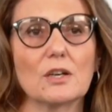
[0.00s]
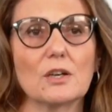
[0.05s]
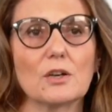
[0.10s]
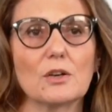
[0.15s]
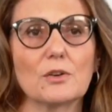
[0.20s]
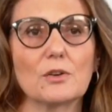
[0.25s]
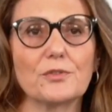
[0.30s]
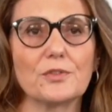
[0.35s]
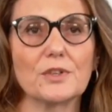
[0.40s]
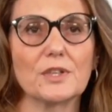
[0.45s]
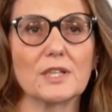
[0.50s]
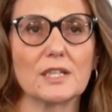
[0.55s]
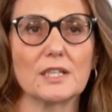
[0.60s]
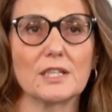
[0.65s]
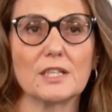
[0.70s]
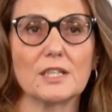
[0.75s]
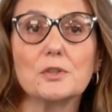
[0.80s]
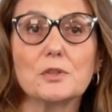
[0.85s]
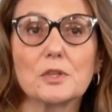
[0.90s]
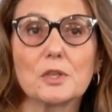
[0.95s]
of uh,
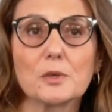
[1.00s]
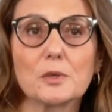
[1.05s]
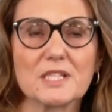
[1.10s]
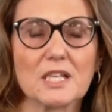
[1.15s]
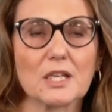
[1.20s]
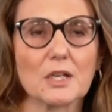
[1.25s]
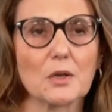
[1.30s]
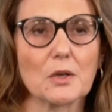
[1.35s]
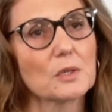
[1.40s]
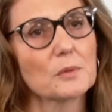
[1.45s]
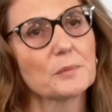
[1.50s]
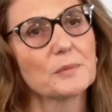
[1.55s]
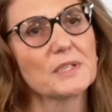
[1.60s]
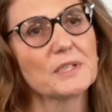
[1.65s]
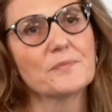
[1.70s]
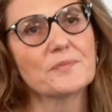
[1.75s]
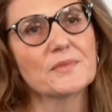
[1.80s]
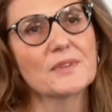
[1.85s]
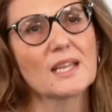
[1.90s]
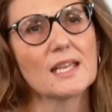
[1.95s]
Europe's
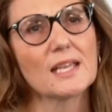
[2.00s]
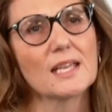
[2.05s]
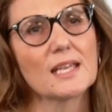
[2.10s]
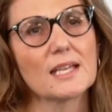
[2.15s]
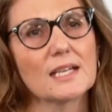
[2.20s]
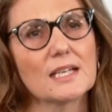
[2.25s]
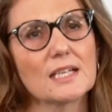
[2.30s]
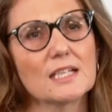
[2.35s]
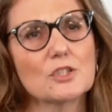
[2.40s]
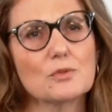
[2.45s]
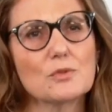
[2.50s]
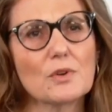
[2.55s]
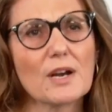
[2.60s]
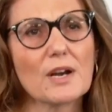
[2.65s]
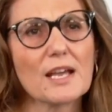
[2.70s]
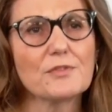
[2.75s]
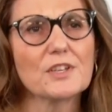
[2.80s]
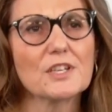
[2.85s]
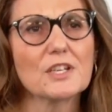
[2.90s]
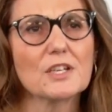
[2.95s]
economy, and to
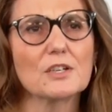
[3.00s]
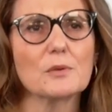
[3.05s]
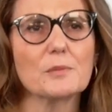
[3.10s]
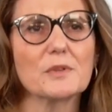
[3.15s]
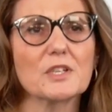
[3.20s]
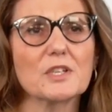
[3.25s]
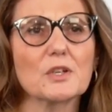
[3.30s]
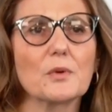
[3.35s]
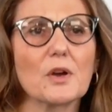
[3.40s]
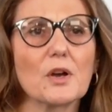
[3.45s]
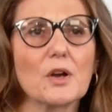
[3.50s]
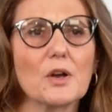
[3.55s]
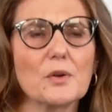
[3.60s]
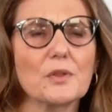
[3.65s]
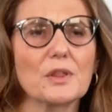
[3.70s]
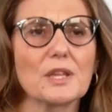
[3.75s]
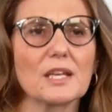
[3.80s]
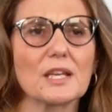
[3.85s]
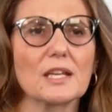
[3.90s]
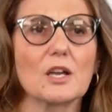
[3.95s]
drive economic
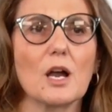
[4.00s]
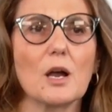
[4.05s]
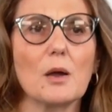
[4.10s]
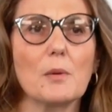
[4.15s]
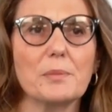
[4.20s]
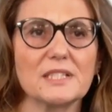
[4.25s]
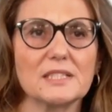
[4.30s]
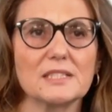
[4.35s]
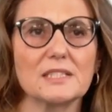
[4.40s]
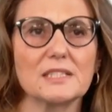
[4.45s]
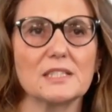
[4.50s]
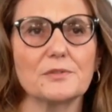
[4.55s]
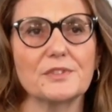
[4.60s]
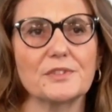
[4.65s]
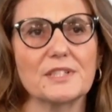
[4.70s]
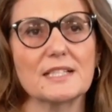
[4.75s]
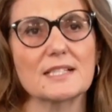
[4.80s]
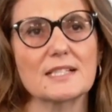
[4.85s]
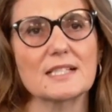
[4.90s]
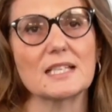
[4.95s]
growth and
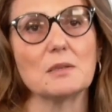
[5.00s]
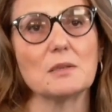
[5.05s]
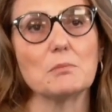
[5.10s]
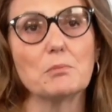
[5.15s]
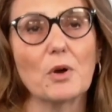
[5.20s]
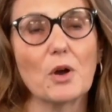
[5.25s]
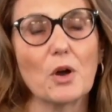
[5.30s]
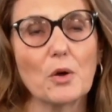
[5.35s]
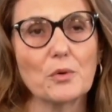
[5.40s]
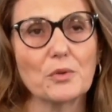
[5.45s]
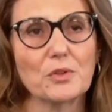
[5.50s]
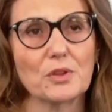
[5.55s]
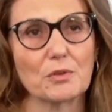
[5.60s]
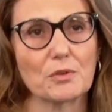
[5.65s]
competitiveness in both